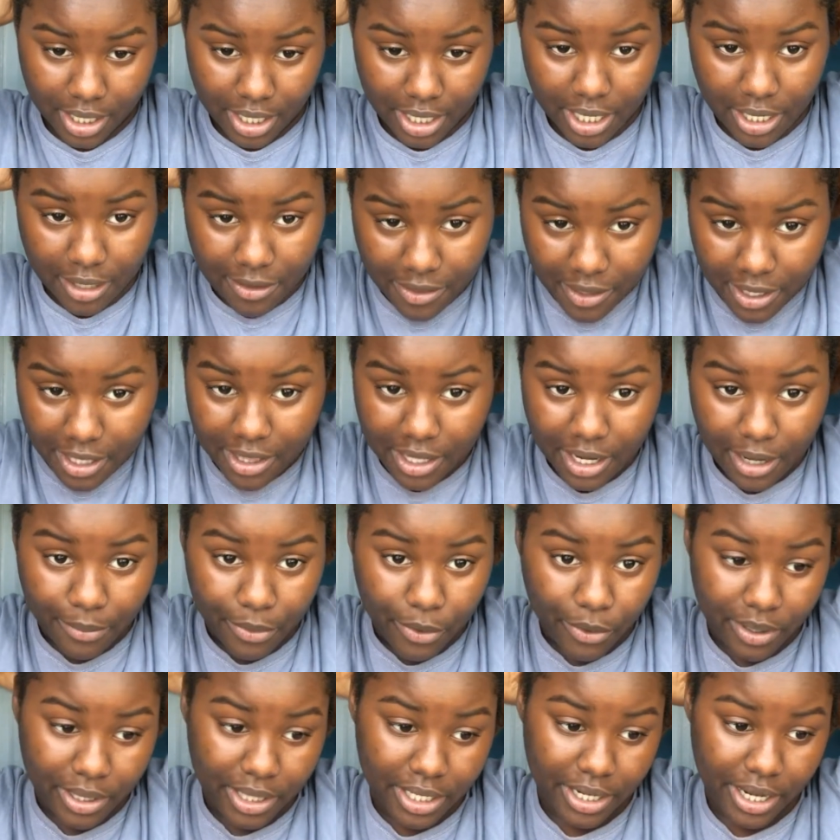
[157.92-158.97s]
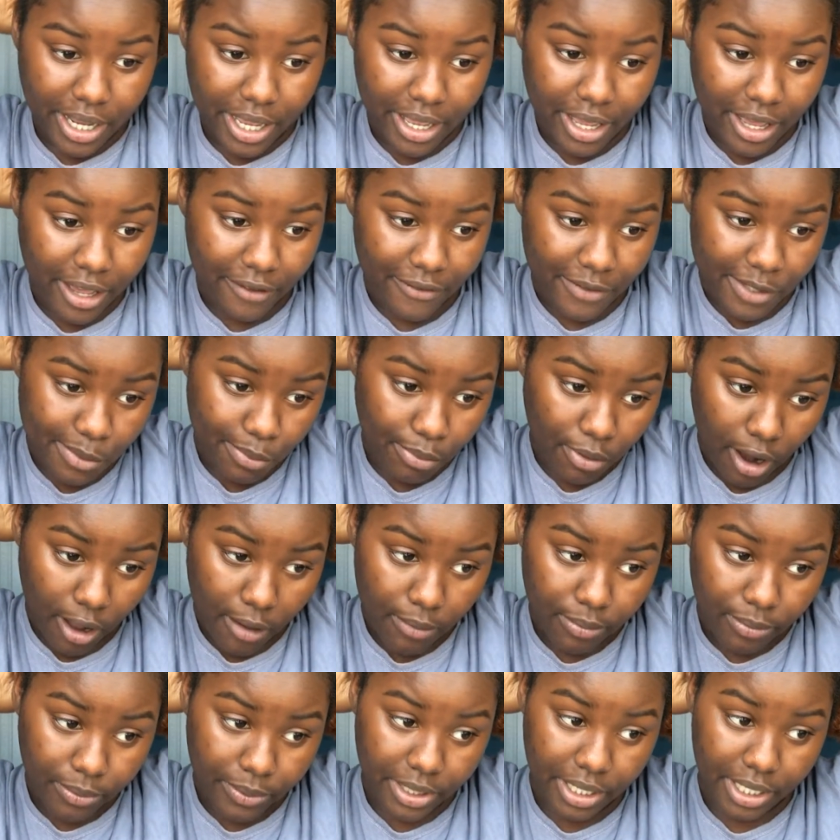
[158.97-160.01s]
anything that I'm doing the day of is
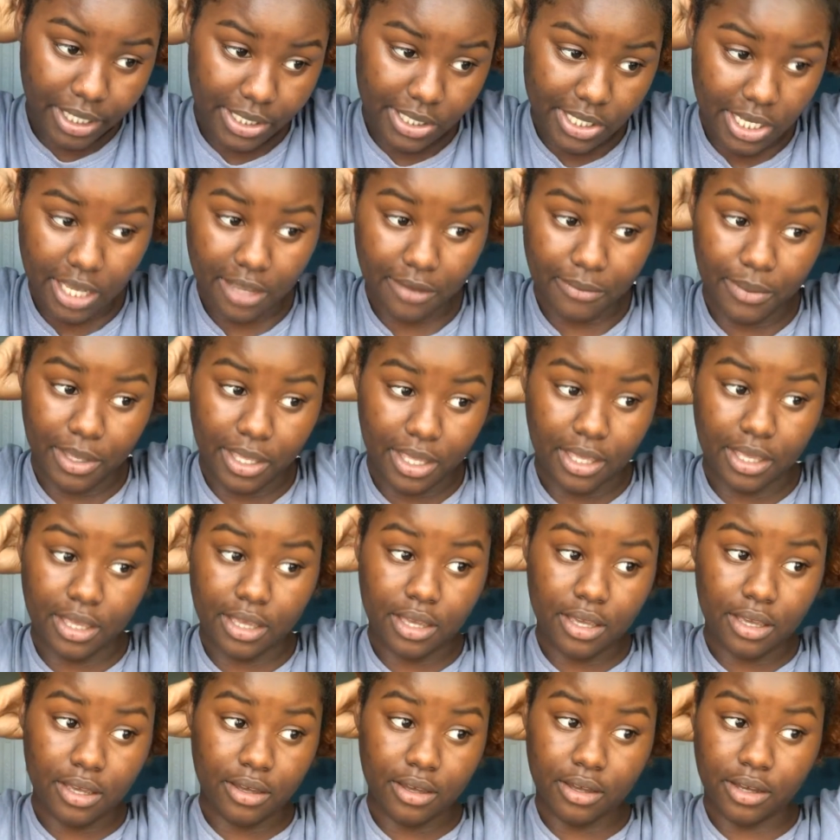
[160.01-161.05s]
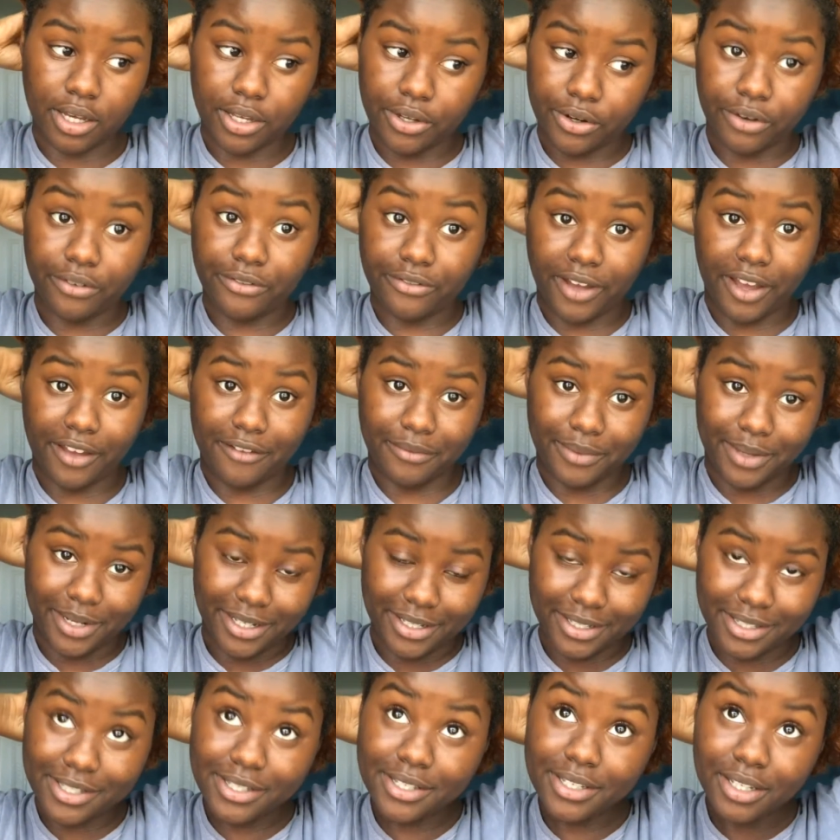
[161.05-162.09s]
probably gonna take me under 5
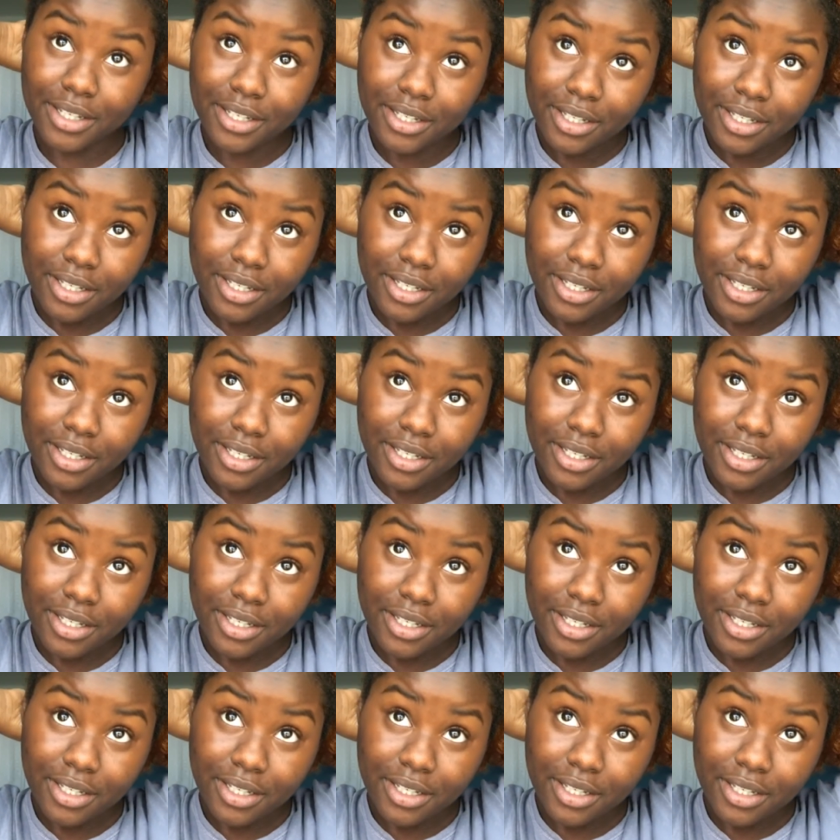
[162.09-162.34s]
minutes.